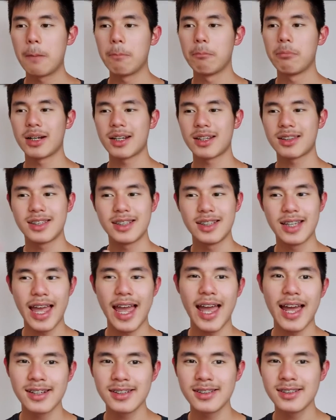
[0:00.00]
but at the
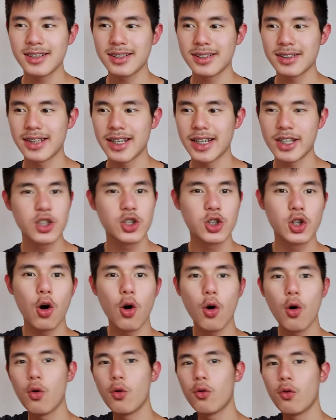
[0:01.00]
end they
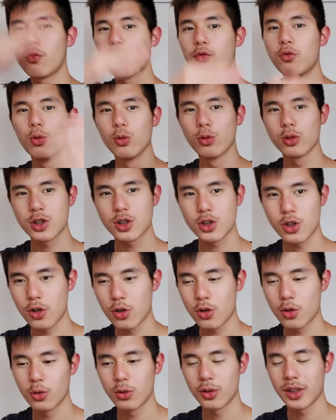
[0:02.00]
go full
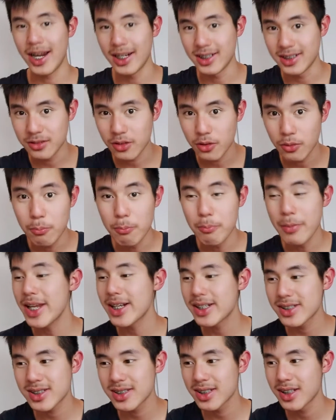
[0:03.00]
circle and it
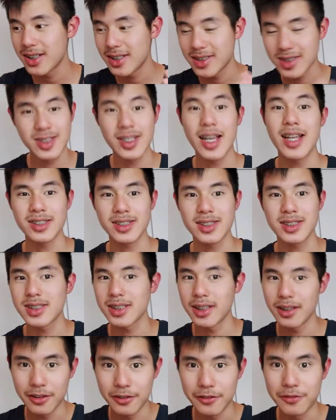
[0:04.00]
makes
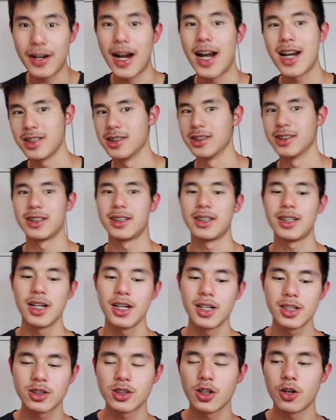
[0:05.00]
sense finally.
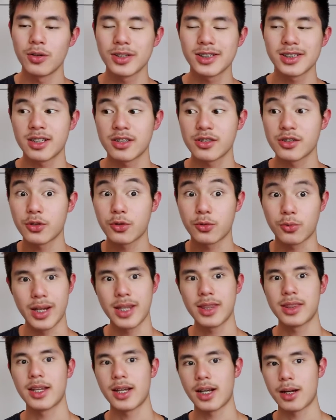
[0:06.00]
So it's another
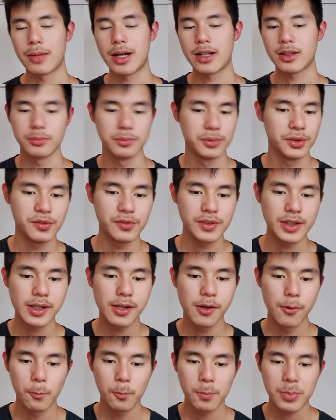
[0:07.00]
great thing about the
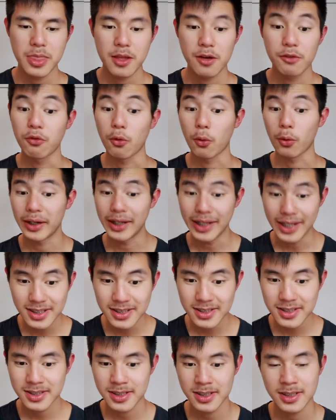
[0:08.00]
movie. For
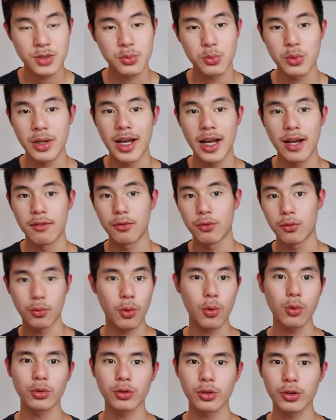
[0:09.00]
instance, we have
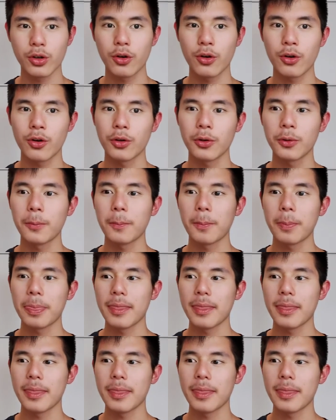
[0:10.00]
Roller Girl,